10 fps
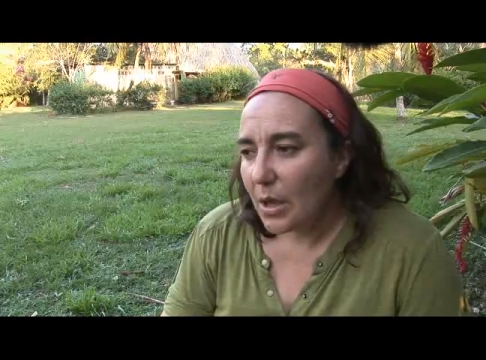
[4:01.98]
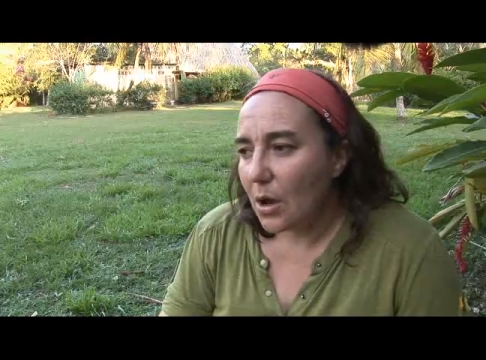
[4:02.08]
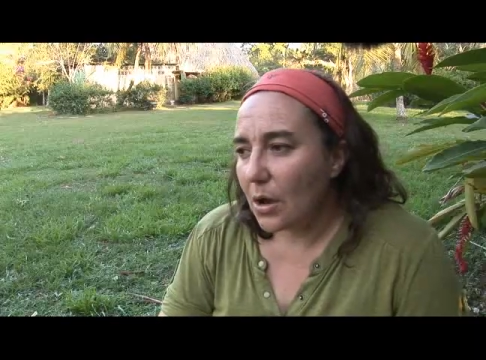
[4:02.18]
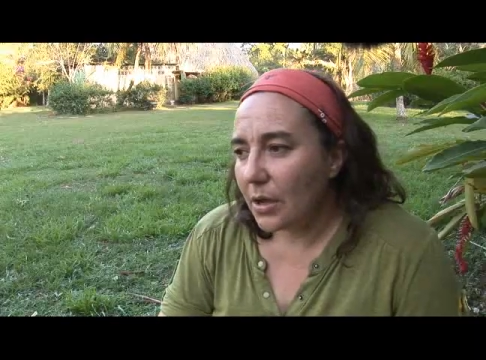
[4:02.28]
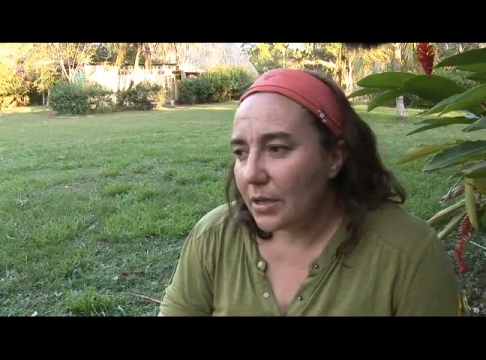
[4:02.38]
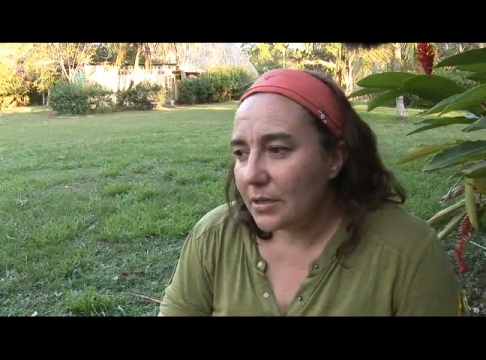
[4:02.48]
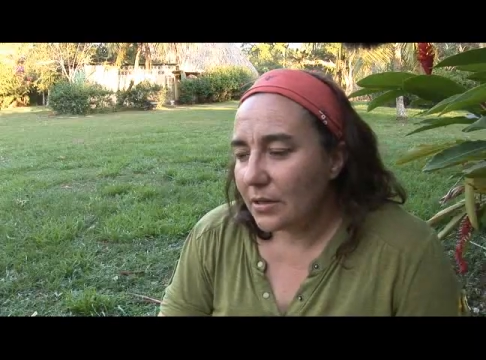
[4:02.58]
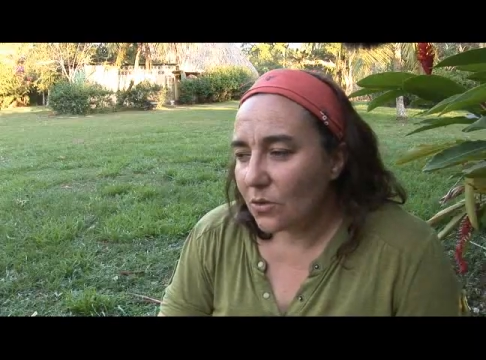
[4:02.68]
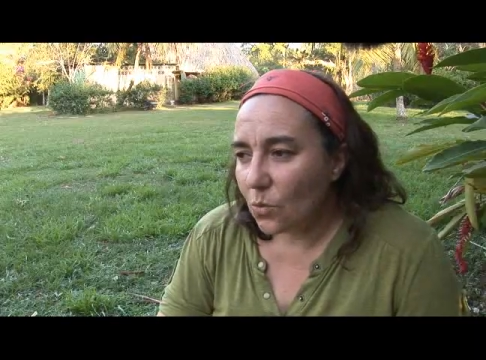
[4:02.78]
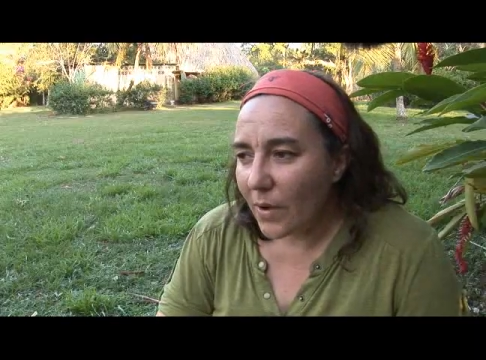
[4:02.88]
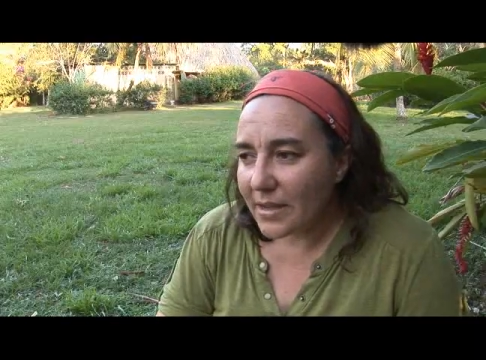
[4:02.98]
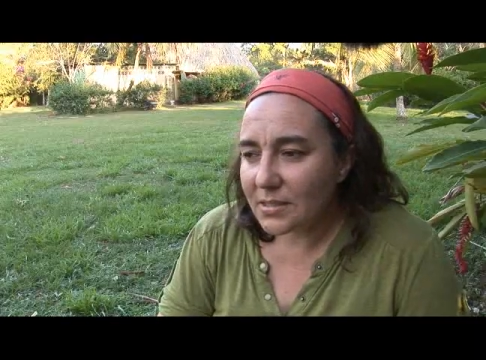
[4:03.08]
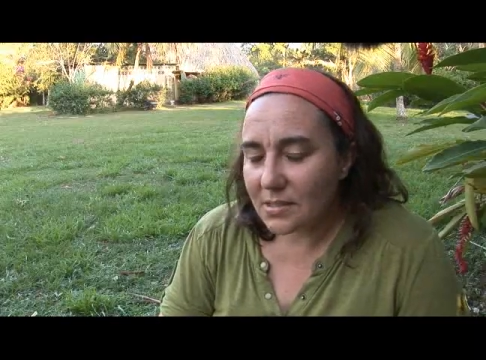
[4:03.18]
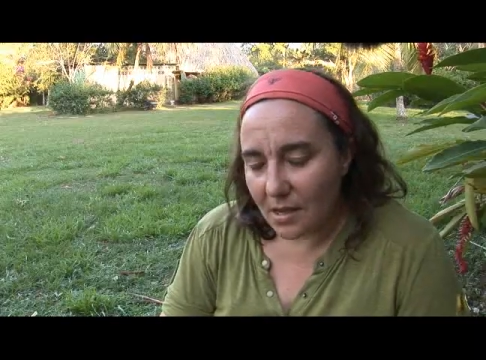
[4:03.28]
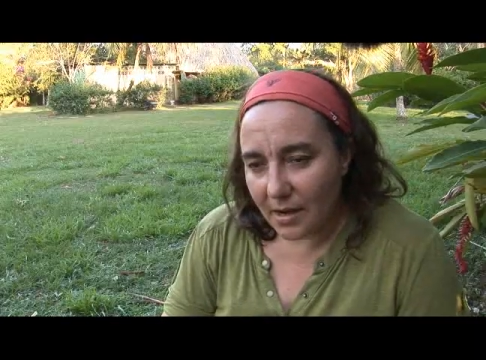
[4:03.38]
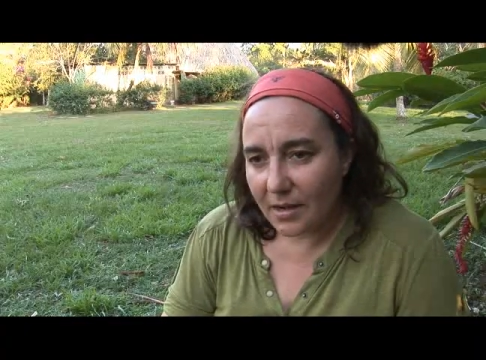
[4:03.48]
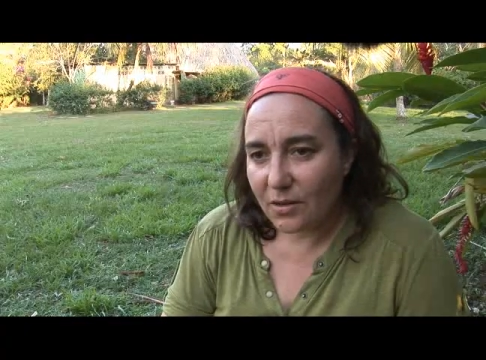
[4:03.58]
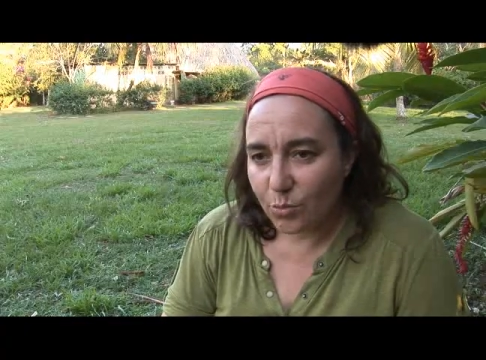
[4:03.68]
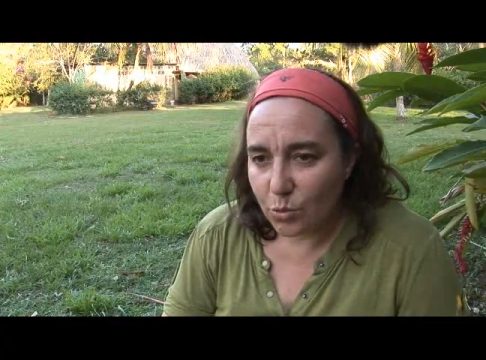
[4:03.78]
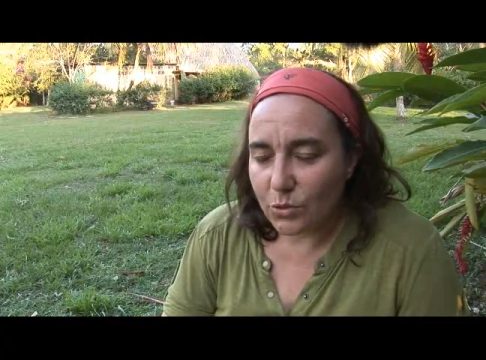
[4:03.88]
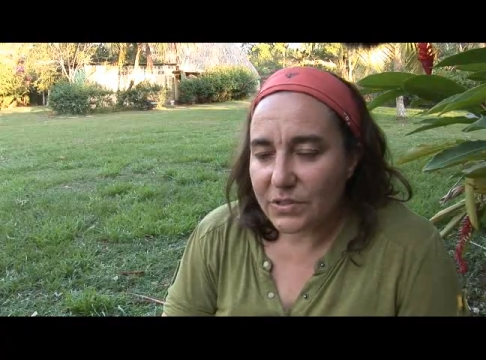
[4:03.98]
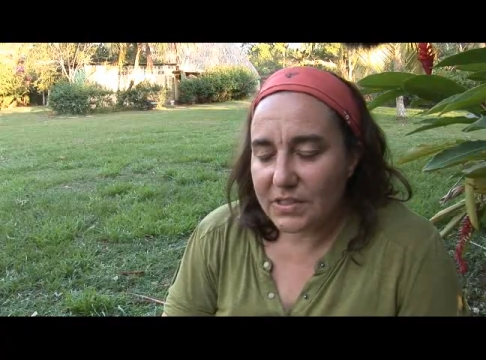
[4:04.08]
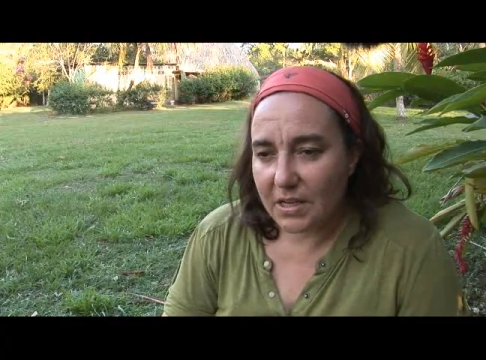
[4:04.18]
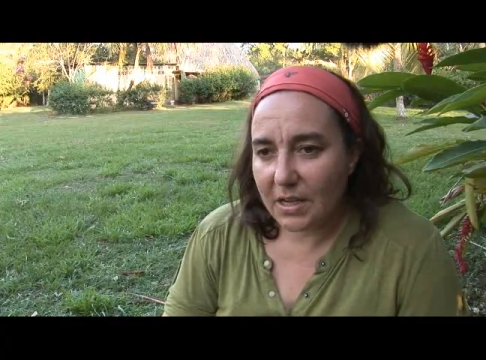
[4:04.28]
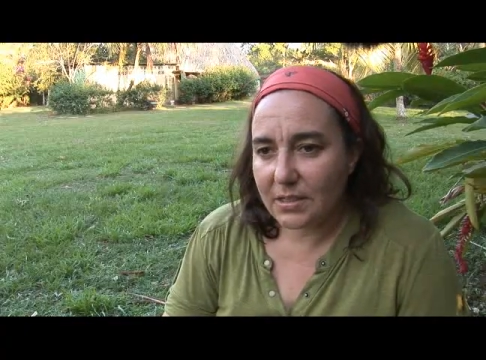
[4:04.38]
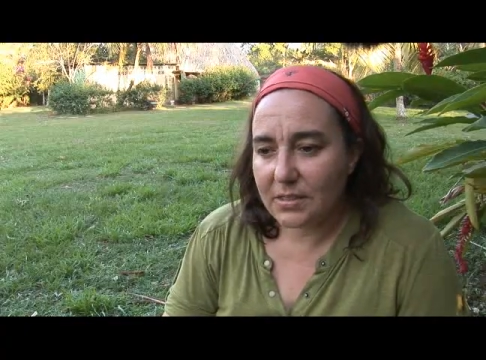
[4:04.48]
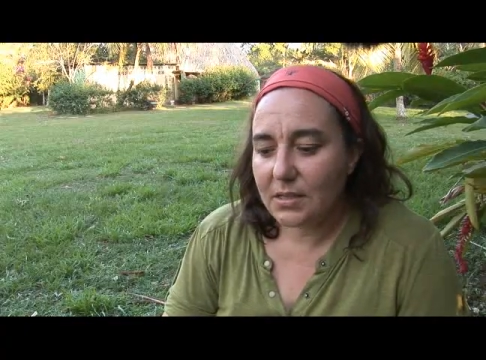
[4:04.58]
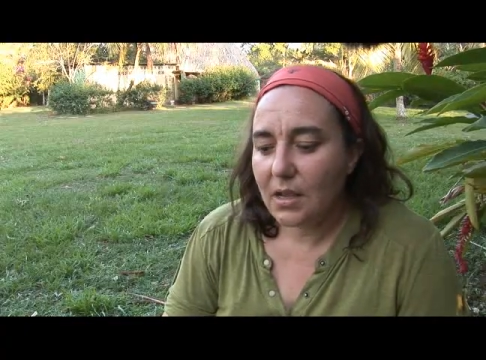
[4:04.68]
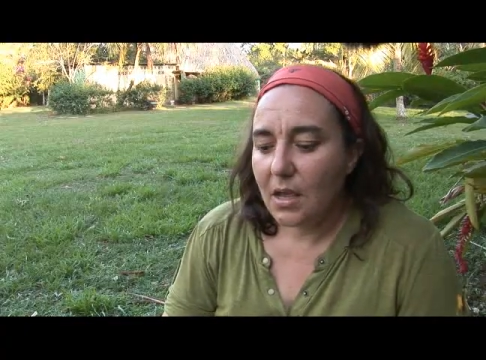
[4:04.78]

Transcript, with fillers: On the west side of Pool six,